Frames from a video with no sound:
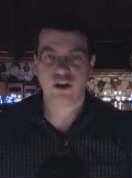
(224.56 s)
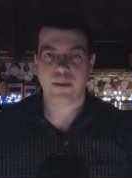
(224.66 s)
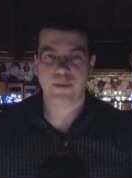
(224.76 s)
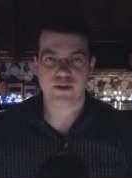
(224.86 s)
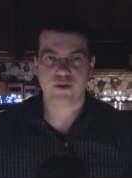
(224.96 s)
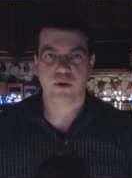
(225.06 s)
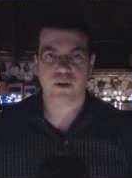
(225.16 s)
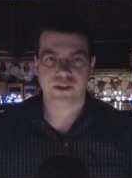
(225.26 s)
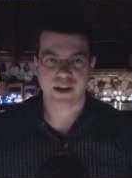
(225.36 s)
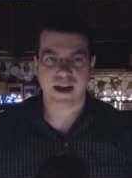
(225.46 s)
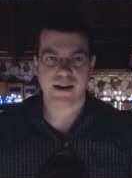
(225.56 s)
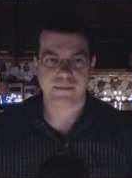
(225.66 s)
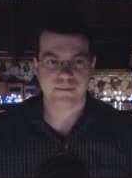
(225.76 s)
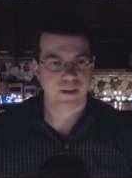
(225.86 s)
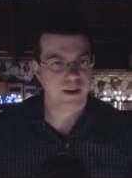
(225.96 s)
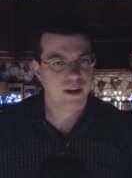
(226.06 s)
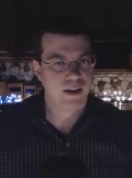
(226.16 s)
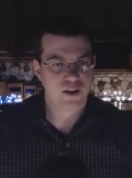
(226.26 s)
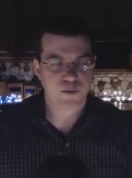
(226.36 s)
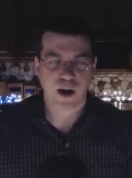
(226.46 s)
Is Japanese horror dead?
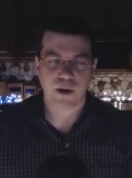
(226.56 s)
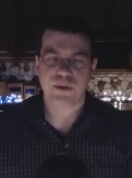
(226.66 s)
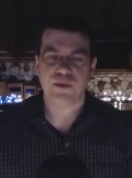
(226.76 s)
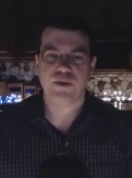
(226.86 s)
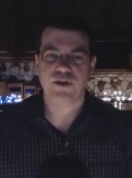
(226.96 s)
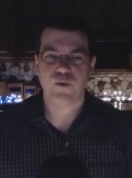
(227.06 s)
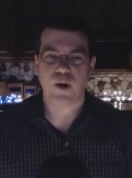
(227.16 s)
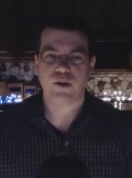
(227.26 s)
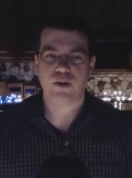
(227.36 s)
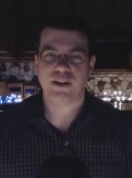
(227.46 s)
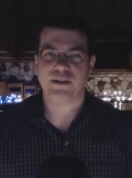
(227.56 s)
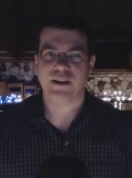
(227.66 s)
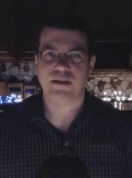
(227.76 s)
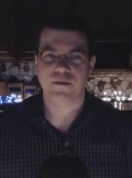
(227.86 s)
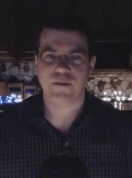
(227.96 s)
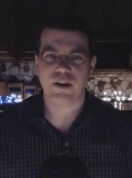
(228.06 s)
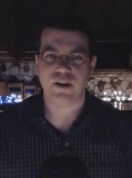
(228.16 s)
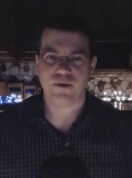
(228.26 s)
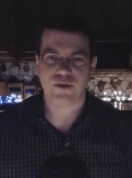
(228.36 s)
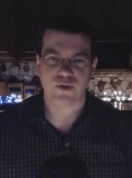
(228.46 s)
That's probably the reason why you clicked on this
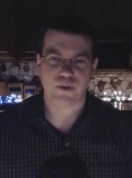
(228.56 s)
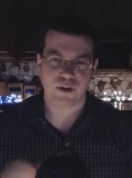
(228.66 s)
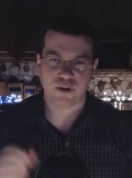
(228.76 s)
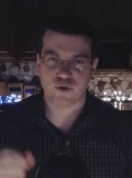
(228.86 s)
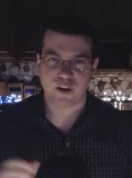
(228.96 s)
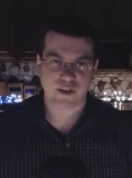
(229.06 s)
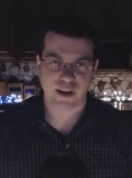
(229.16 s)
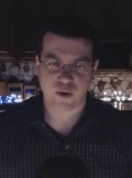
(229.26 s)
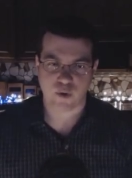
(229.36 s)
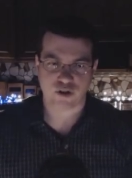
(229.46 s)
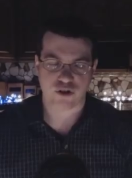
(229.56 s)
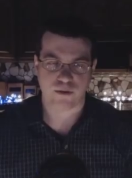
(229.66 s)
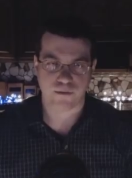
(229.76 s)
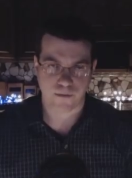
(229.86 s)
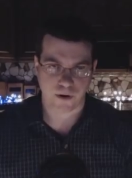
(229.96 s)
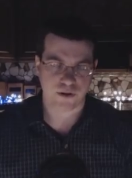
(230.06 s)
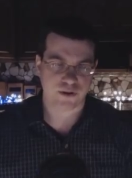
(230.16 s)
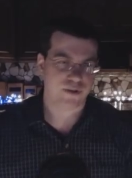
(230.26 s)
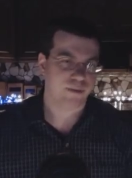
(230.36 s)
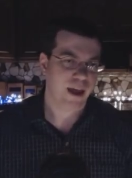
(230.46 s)
video, so I'm going to address that question
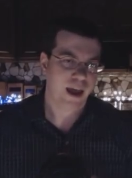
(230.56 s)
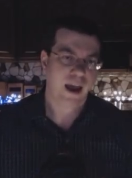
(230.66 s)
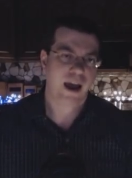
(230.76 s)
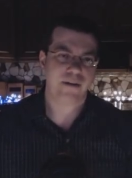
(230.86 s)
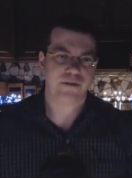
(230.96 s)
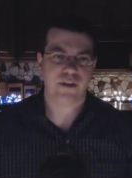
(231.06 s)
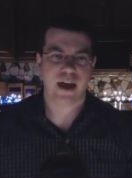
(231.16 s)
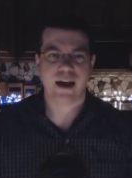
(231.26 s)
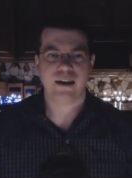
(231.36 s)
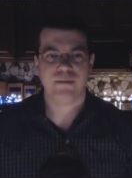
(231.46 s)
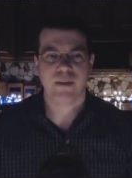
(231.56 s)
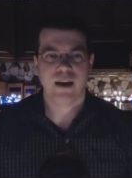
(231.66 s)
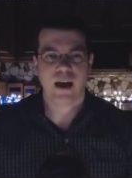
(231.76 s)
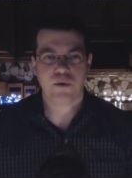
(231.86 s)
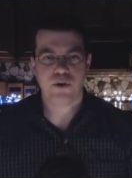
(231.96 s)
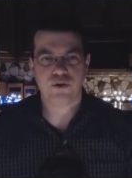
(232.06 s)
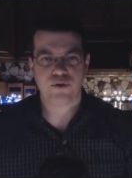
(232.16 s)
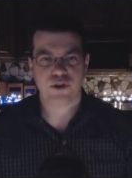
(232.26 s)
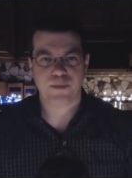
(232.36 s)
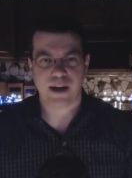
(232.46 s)
first. After that, I'm going to
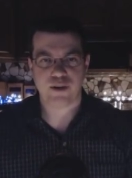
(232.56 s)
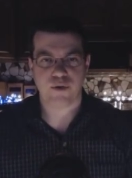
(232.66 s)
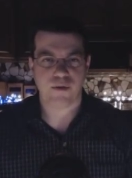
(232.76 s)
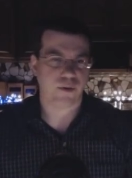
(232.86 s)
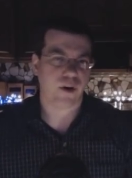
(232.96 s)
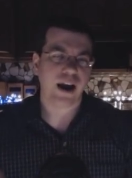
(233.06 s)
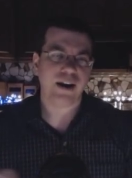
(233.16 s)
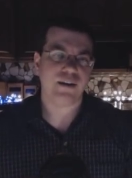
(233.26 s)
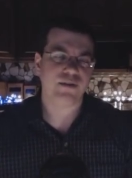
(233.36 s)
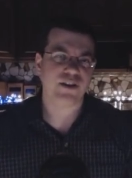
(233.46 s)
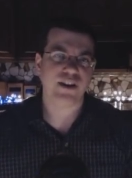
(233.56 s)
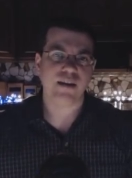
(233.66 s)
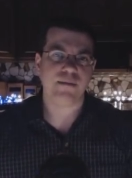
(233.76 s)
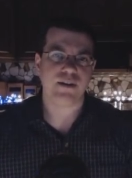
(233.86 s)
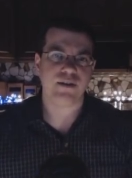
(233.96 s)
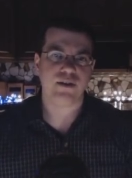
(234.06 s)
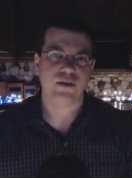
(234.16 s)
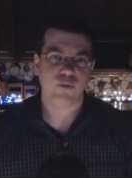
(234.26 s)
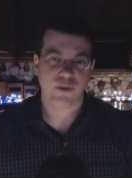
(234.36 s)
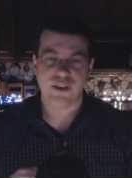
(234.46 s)
respond to a variety of
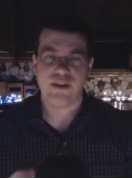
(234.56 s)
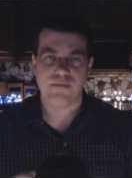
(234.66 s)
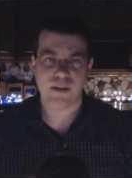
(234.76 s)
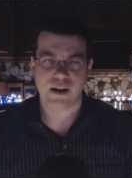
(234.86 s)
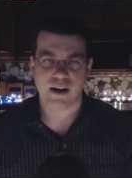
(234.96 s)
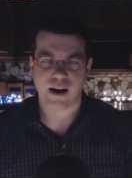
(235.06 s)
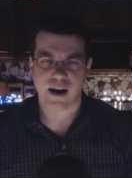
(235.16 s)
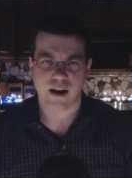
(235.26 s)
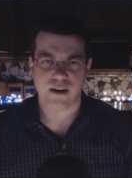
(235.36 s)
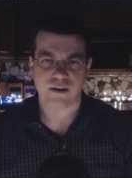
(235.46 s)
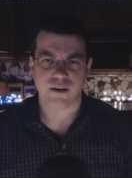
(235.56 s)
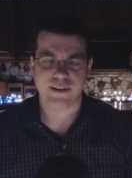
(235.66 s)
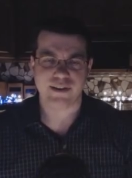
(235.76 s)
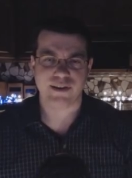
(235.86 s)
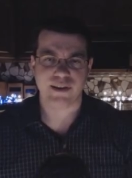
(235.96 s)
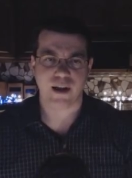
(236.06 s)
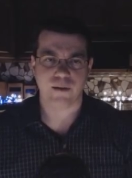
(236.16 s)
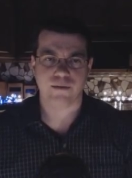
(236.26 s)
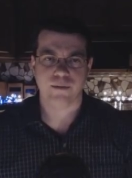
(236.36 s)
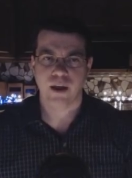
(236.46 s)
statements within the Midnight Eye article
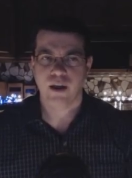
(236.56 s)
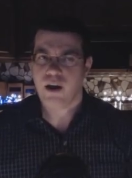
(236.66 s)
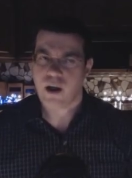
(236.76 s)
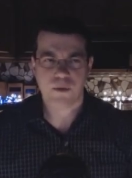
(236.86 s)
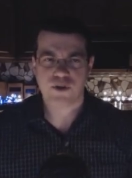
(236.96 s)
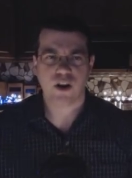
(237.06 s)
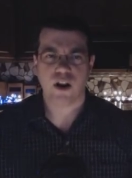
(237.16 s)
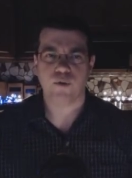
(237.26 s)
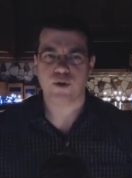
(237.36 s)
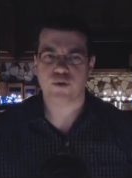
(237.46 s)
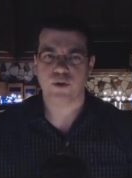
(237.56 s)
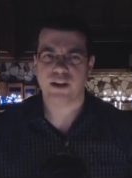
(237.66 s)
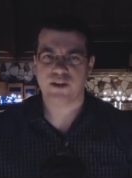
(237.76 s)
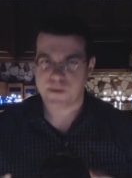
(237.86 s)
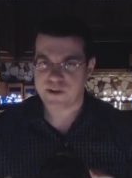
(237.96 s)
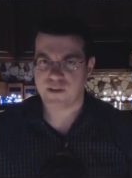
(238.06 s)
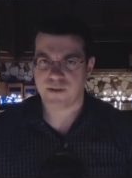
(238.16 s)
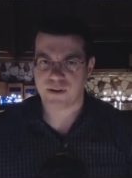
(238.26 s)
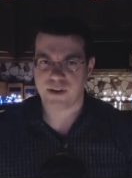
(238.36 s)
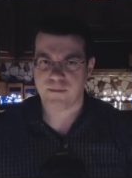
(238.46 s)
itself, almost all of which relate
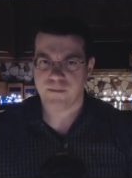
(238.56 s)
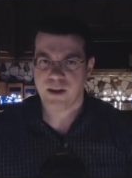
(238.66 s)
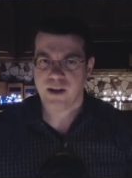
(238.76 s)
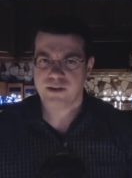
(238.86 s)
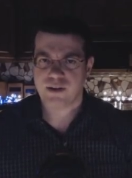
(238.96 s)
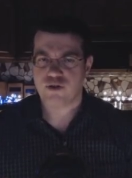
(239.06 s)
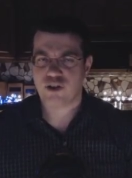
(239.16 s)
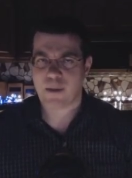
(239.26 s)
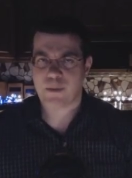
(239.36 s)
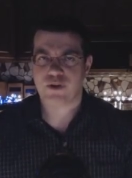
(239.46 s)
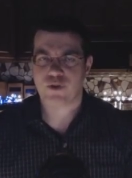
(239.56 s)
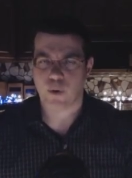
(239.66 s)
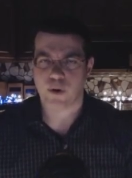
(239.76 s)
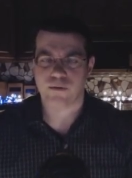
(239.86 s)
specifically to the Japanese